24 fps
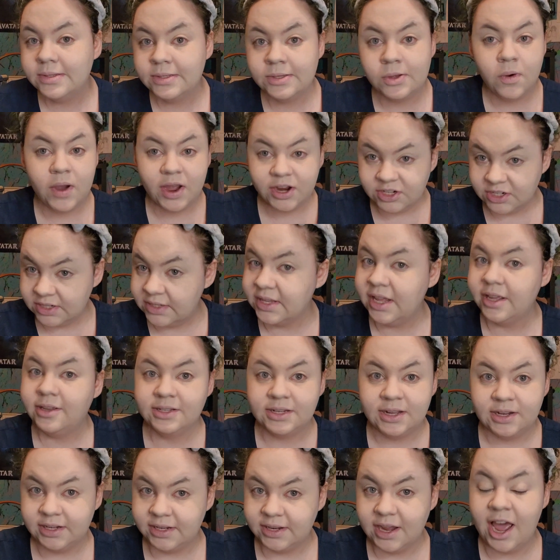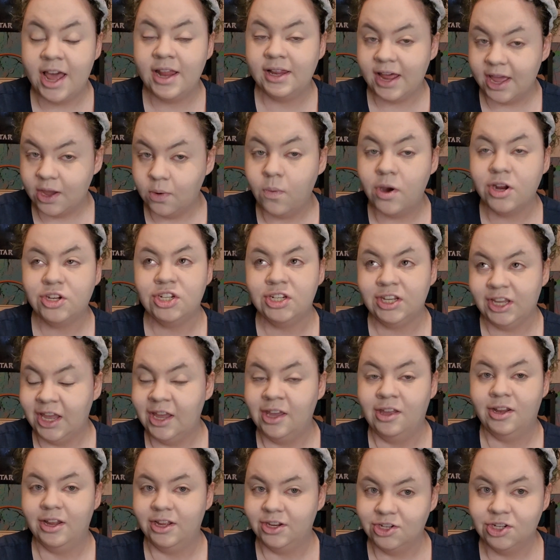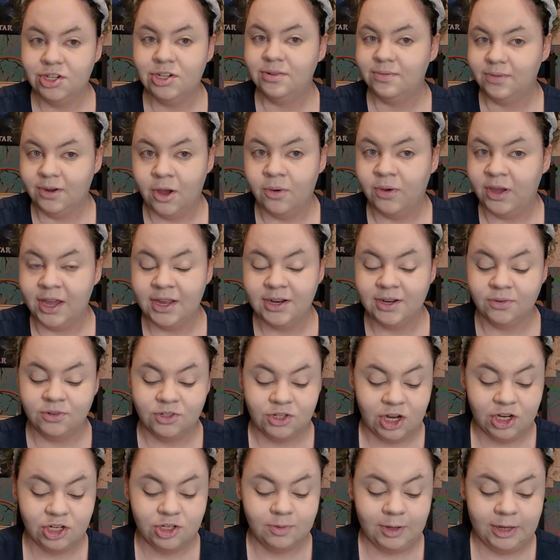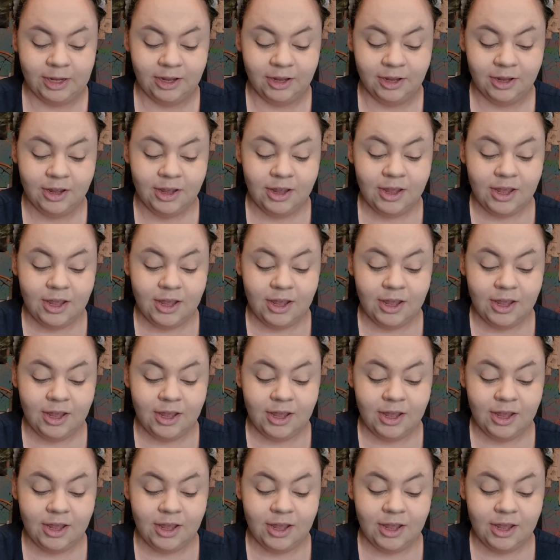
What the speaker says: so I just like I like watching English. Okay, don't judge me.